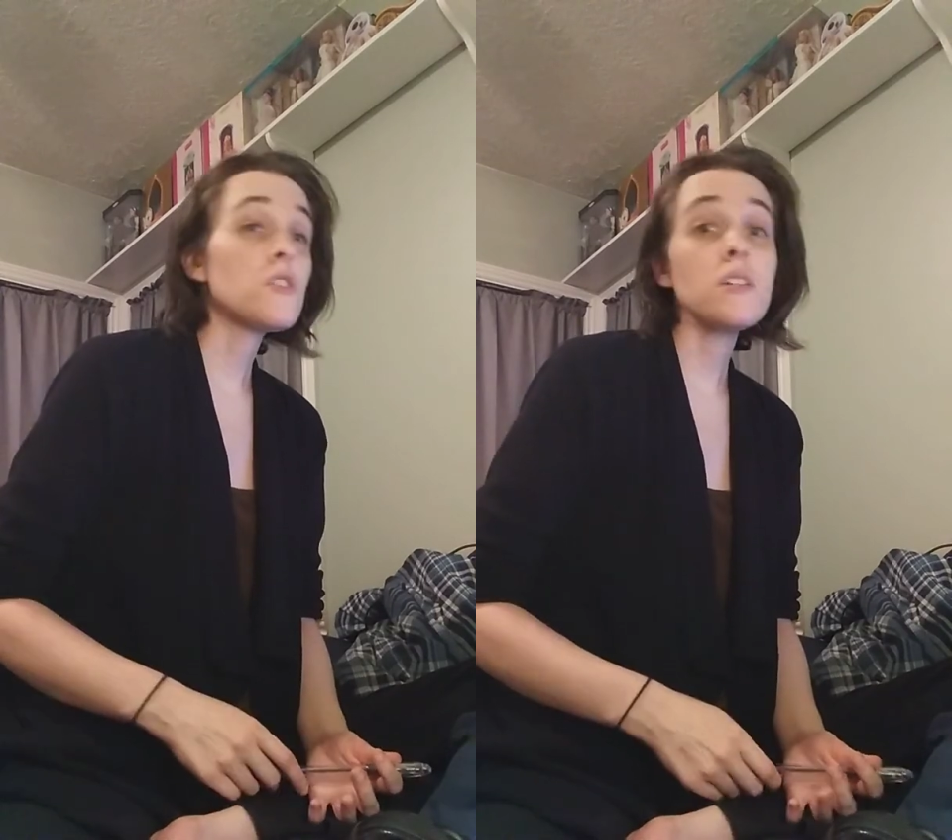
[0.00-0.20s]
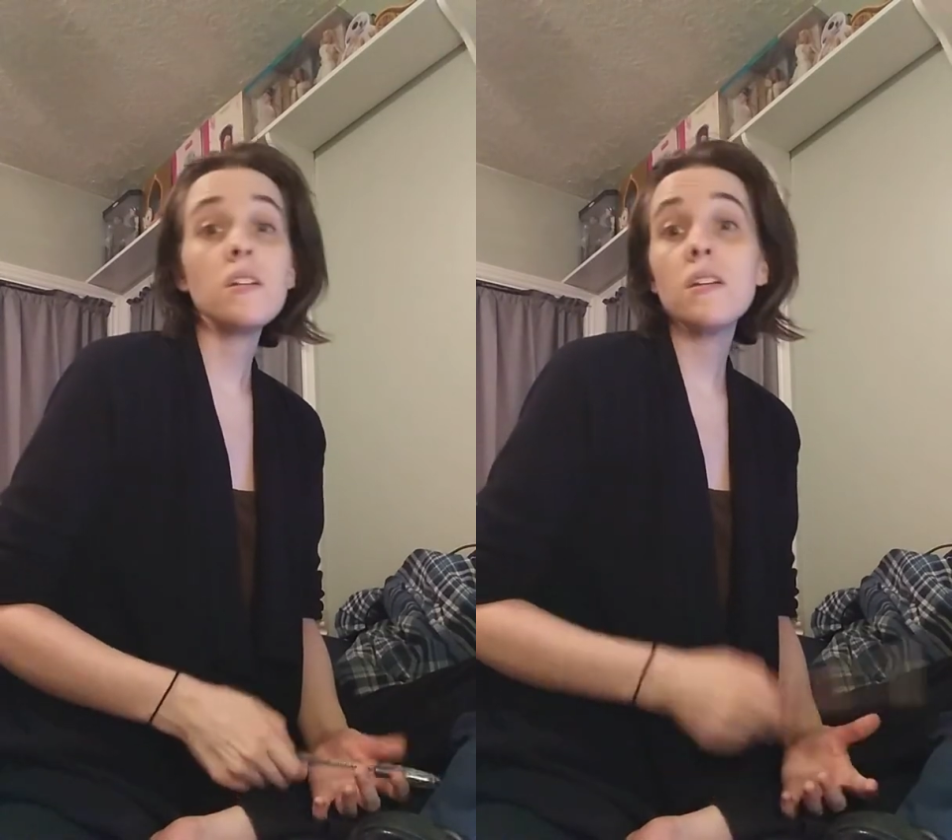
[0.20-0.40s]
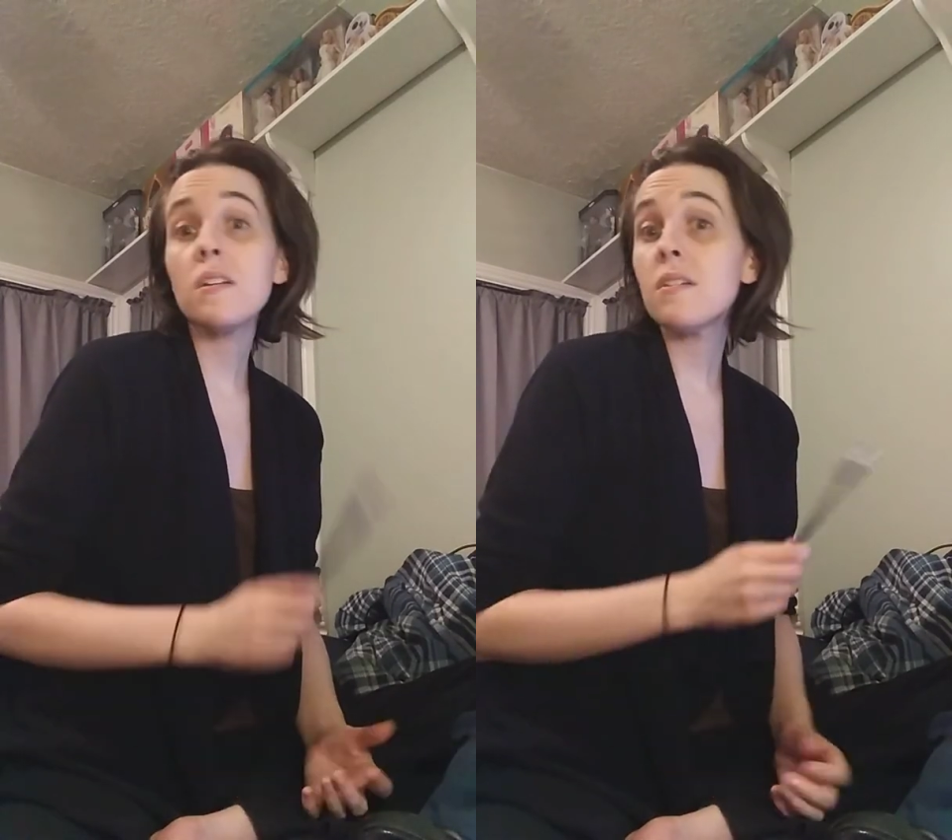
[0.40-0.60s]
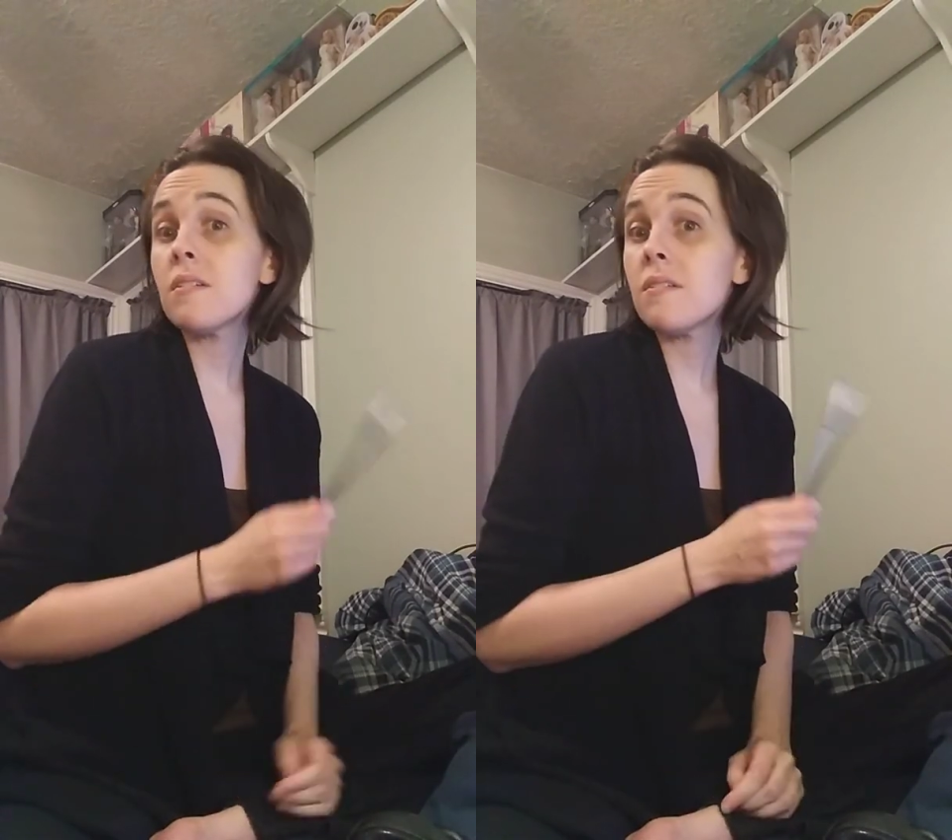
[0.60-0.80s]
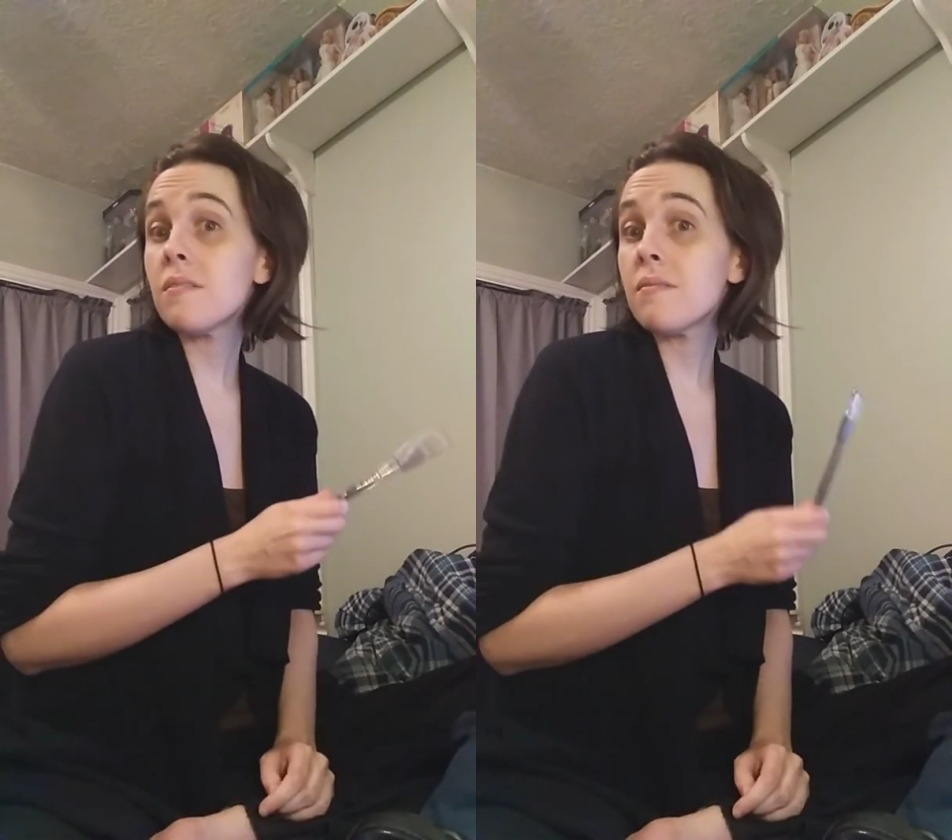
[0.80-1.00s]

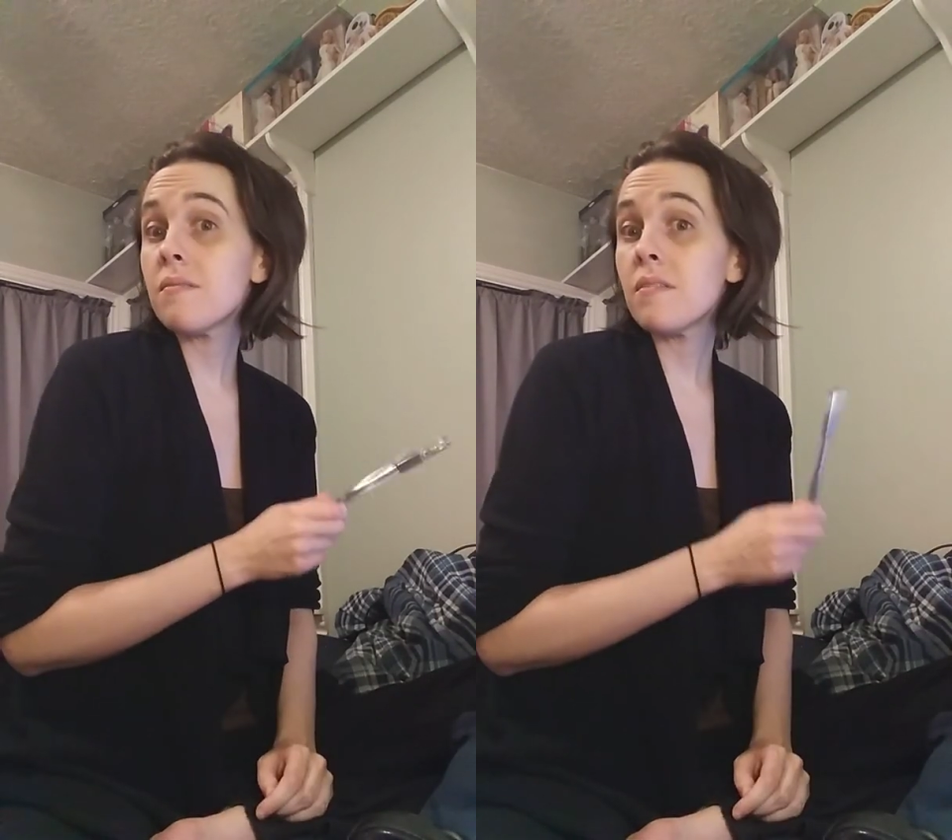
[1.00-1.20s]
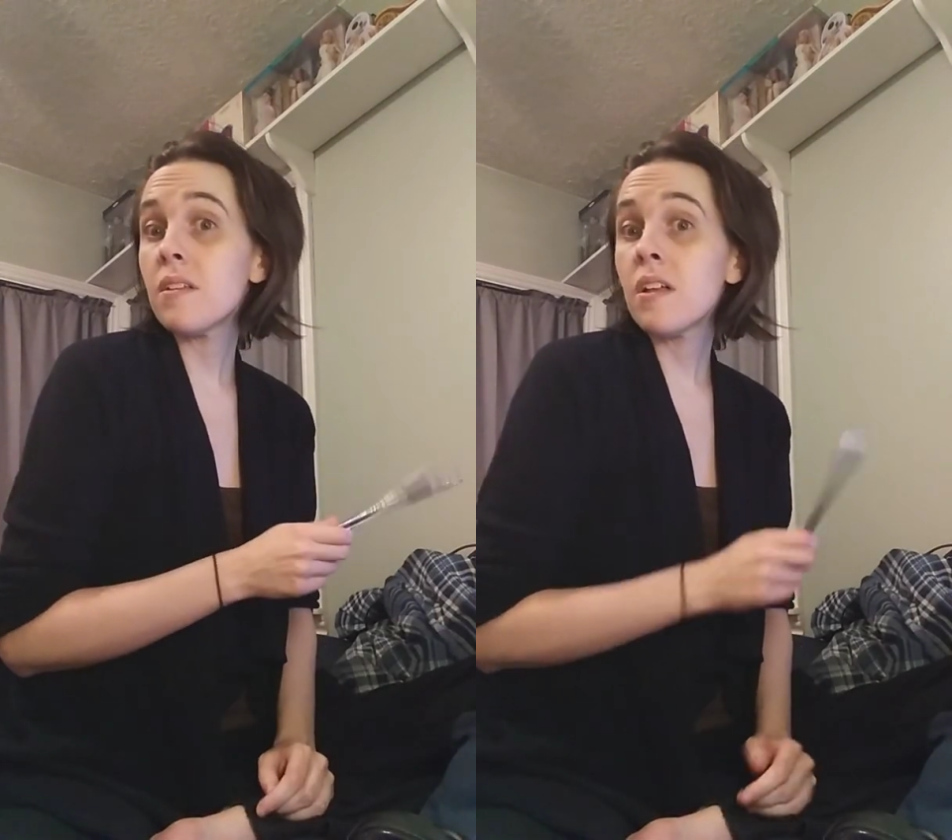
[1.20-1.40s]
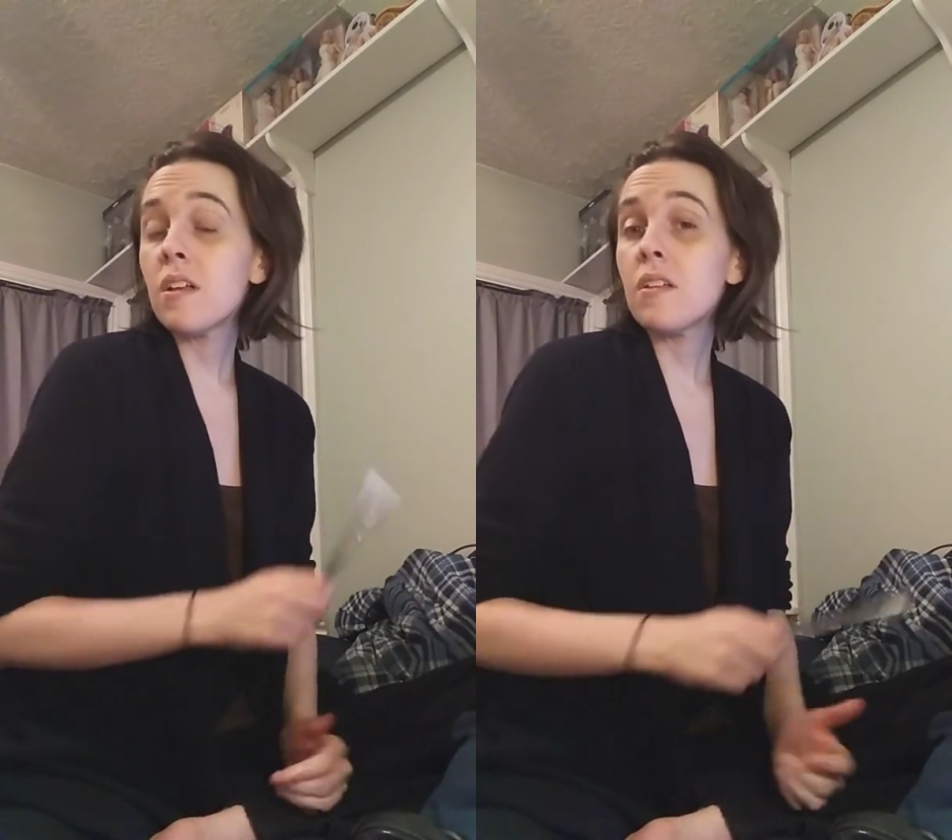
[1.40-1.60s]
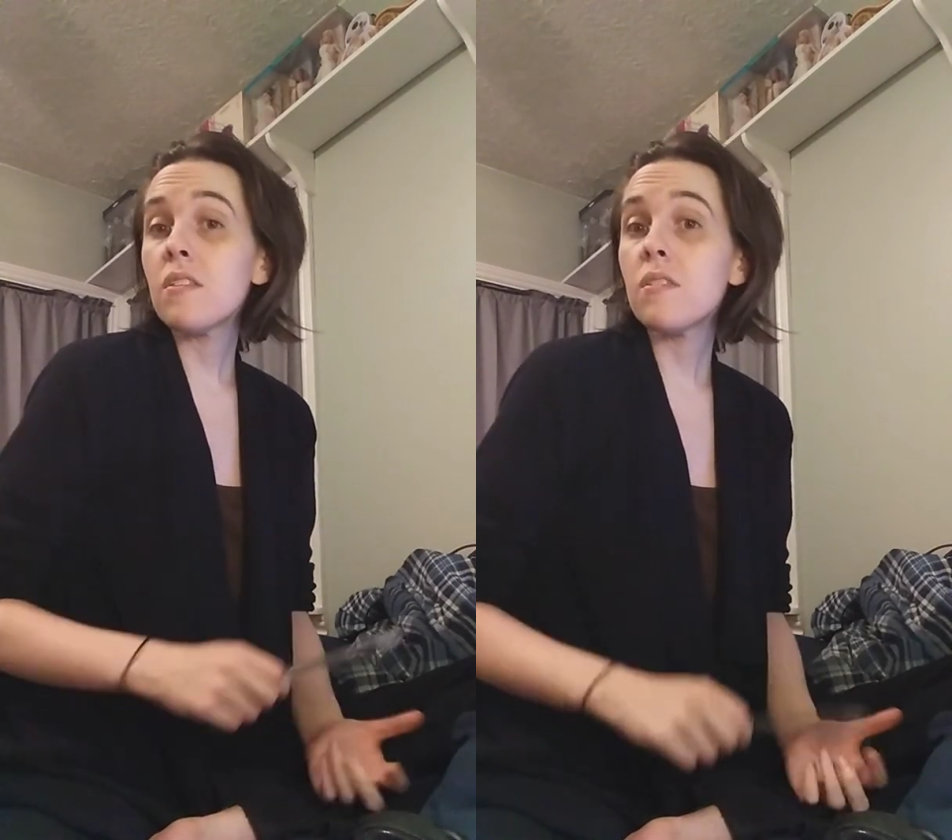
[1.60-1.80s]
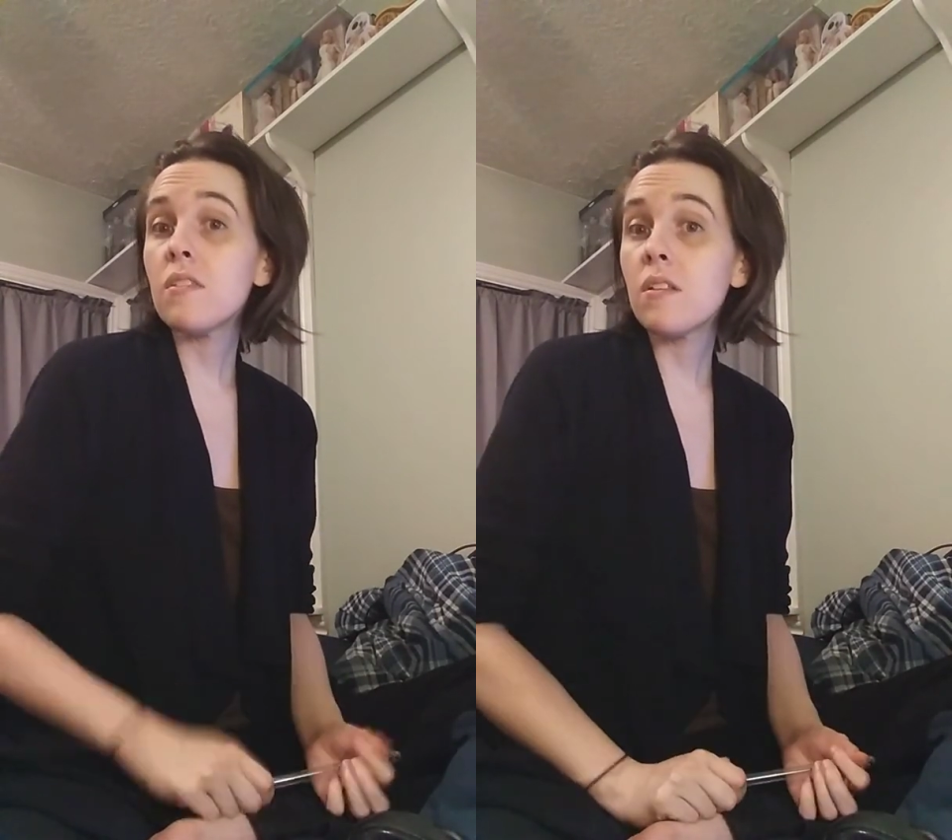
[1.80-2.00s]
a
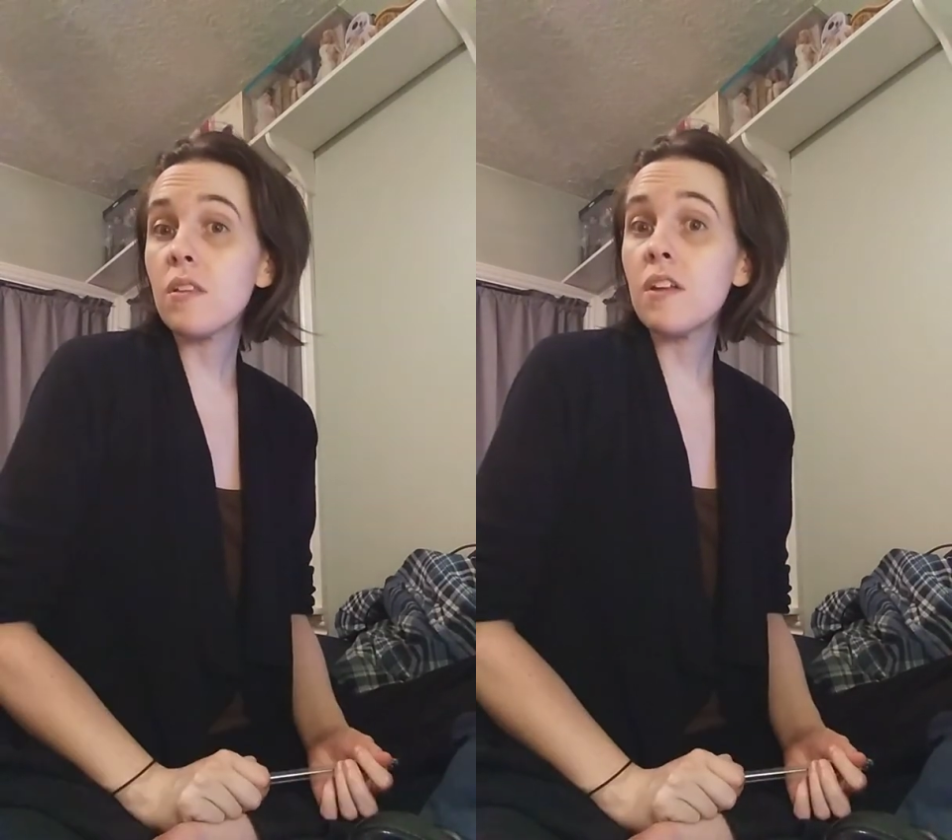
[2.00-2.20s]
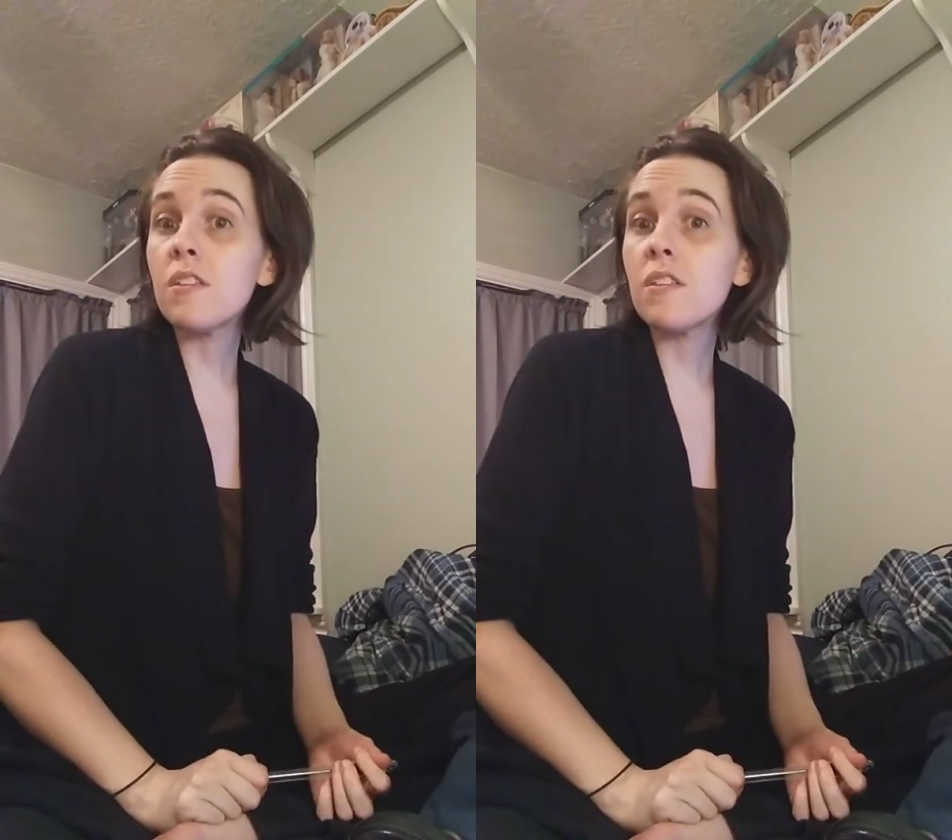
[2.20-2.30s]
lot